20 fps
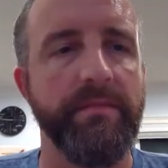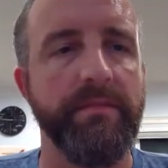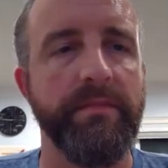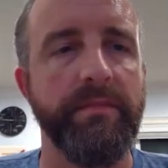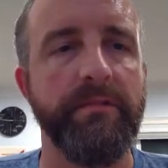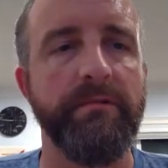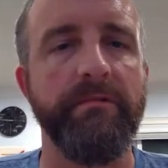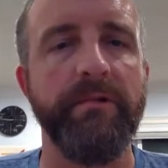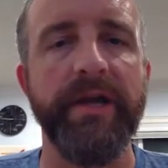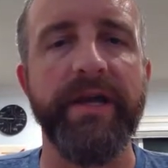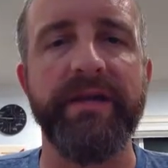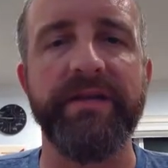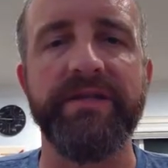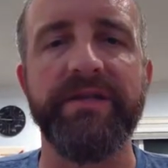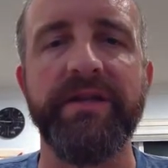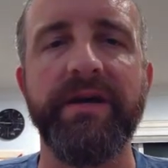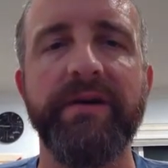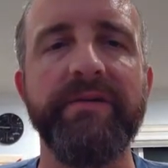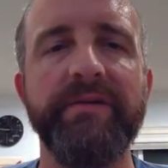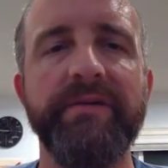Great. So
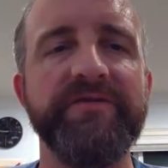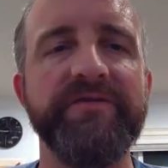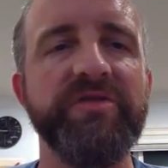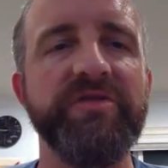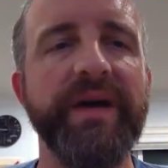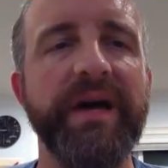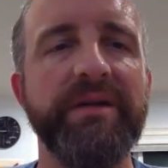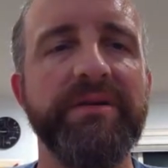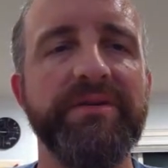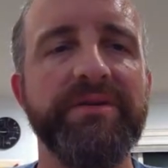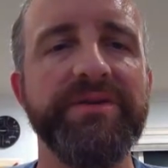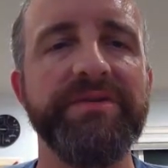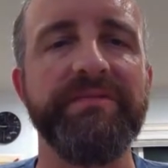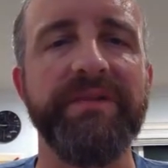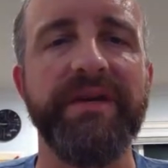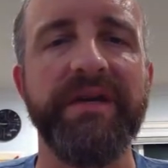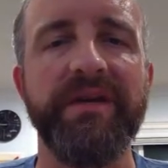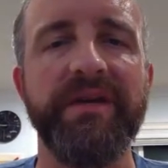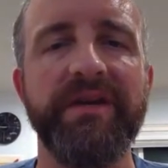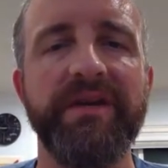now we have two paddles. We
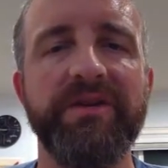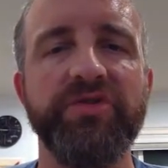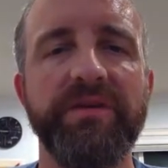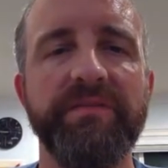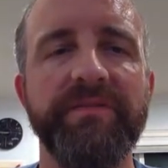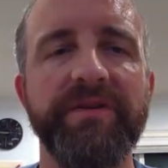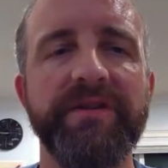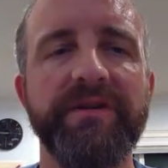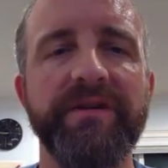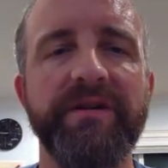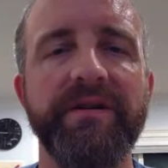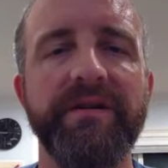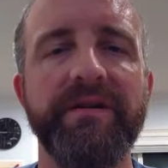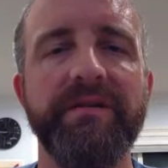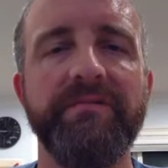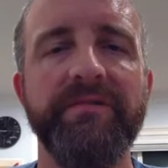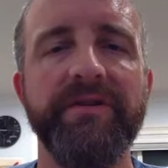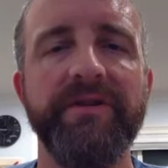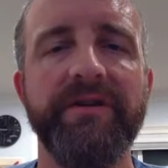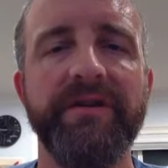can control them with our
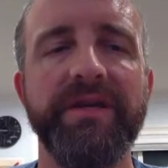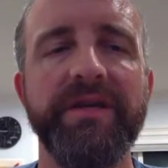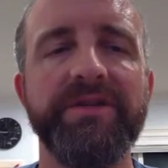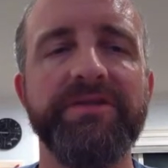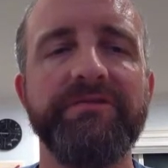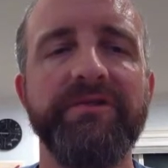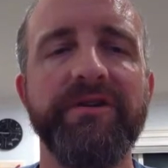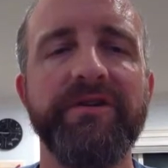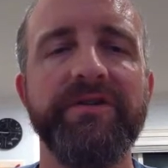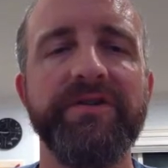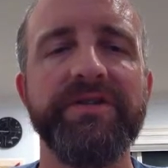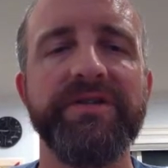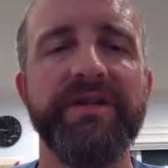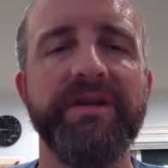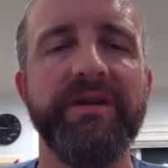keystrokes.